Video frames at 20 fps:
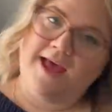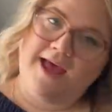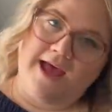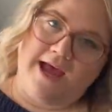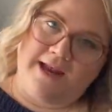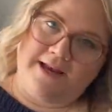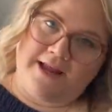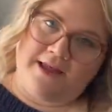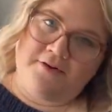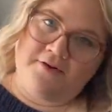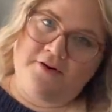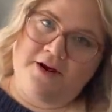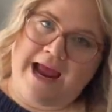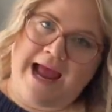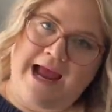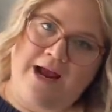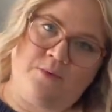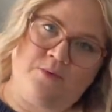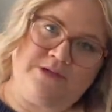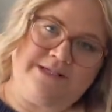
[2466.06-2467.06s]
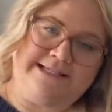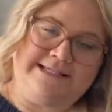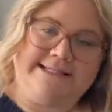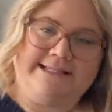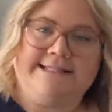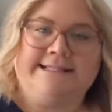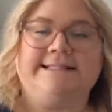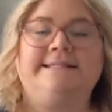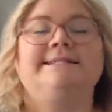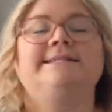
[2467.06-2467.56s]
Another
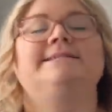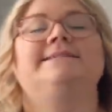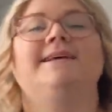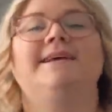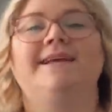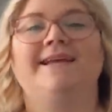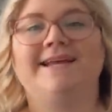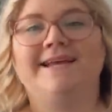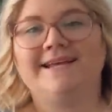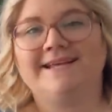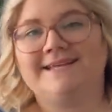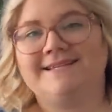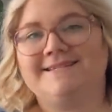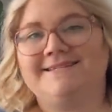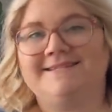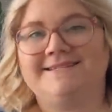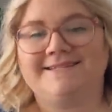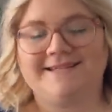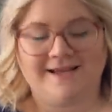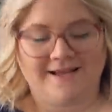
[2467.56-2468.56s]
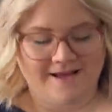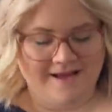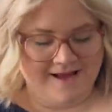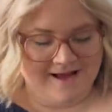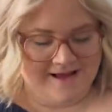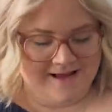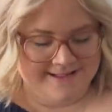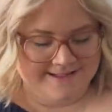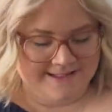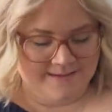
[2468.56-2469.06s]
acquisition is
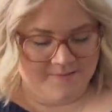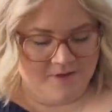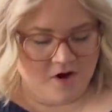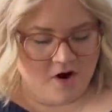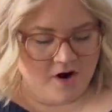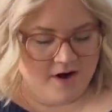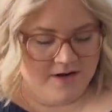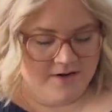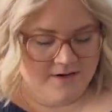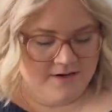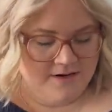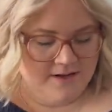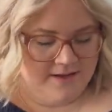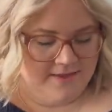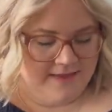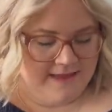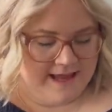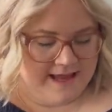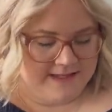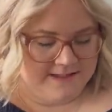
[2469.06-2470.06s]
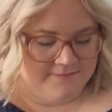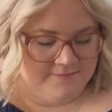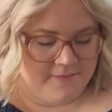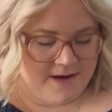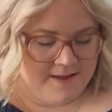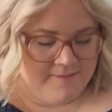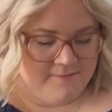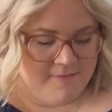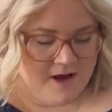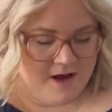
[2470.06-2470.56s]
uh, some yarn that
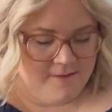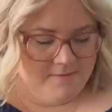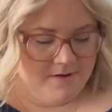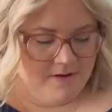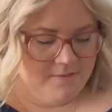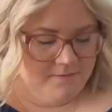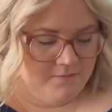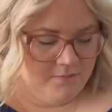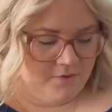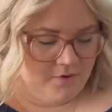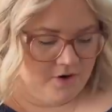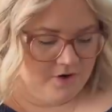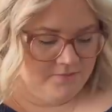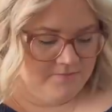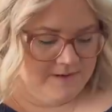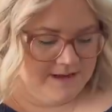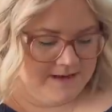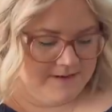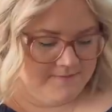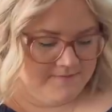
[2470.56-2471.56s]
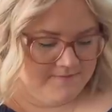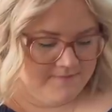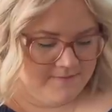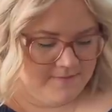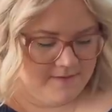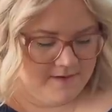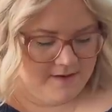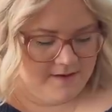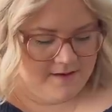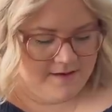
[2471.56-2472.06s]
my mom brought me.
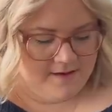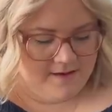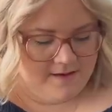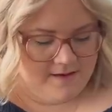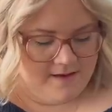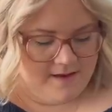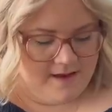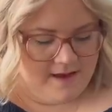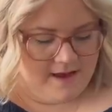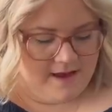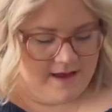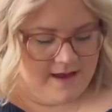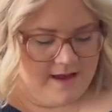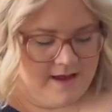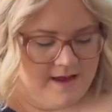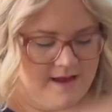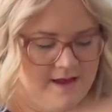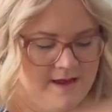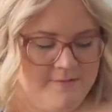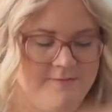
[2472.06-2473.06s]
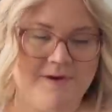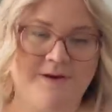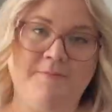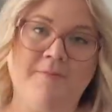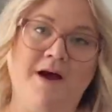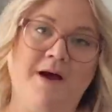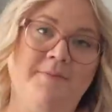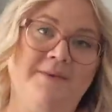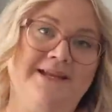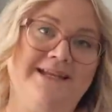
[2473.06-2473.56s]
Uh, my
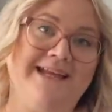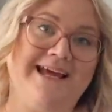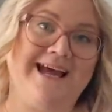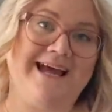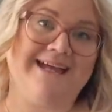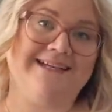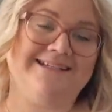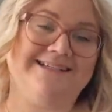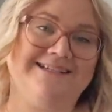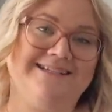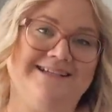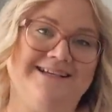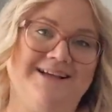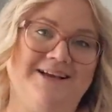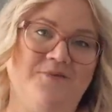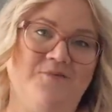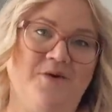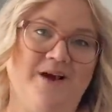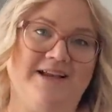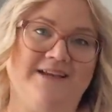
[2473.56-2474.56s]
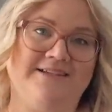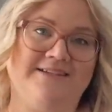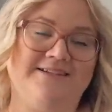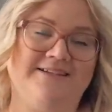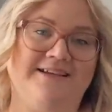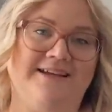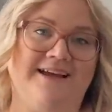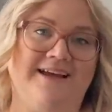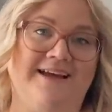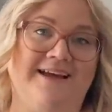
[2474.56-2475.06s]
mom and dad went
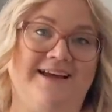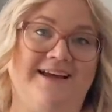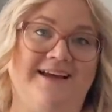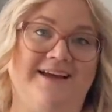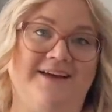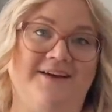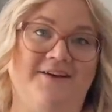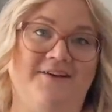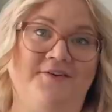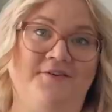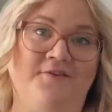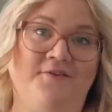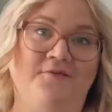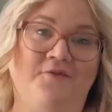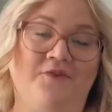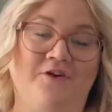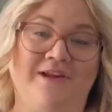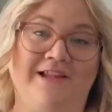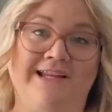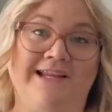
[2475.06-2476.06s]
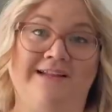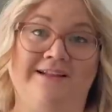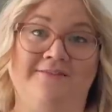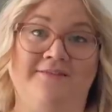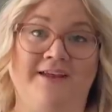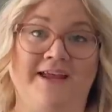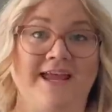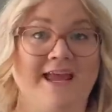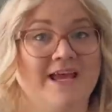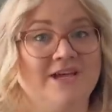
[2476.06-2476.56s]
uh, for a little
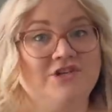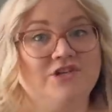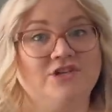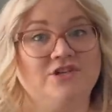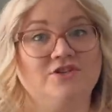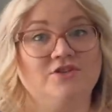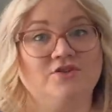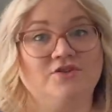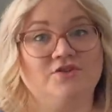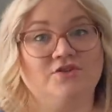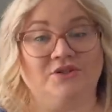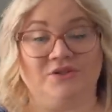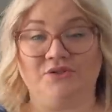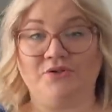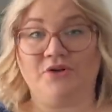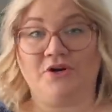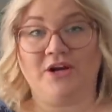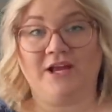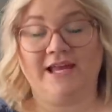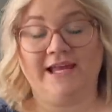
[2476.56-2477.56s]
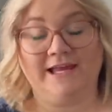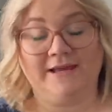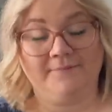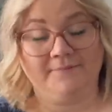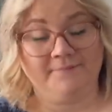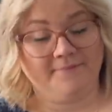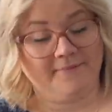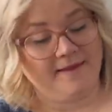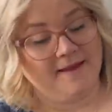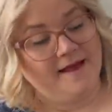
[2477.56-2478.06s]
vacation to
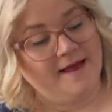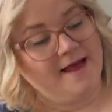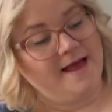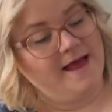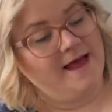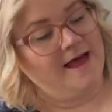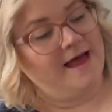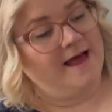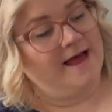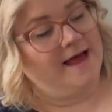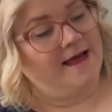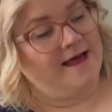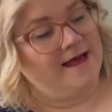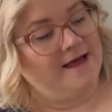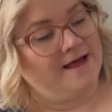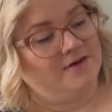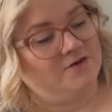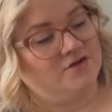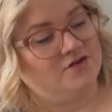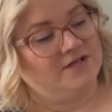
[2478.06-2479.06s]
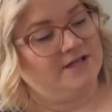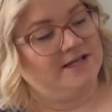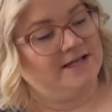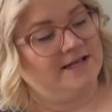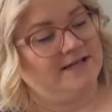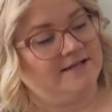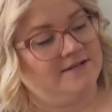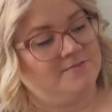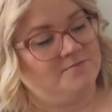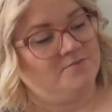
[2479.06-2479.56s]
Turkey and she
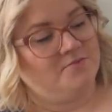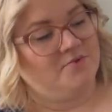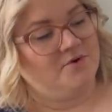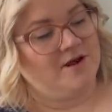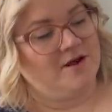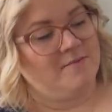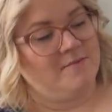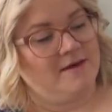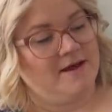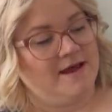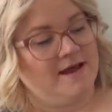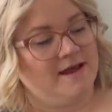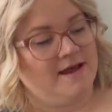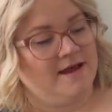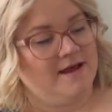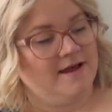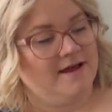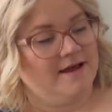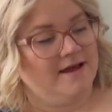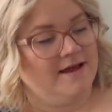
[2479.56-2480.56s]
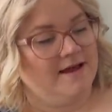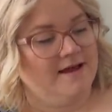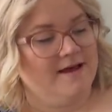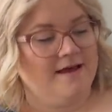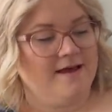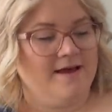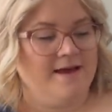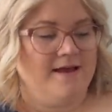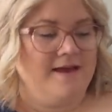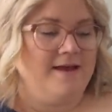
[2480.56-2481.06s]
did bring me
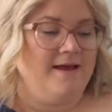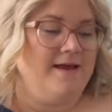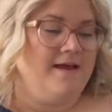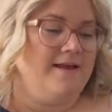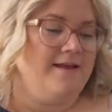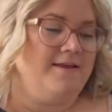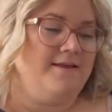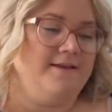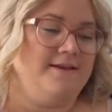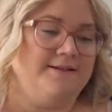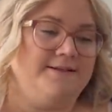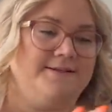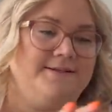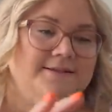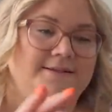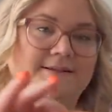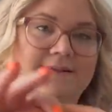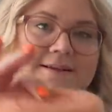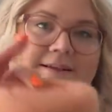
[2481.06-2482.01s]
this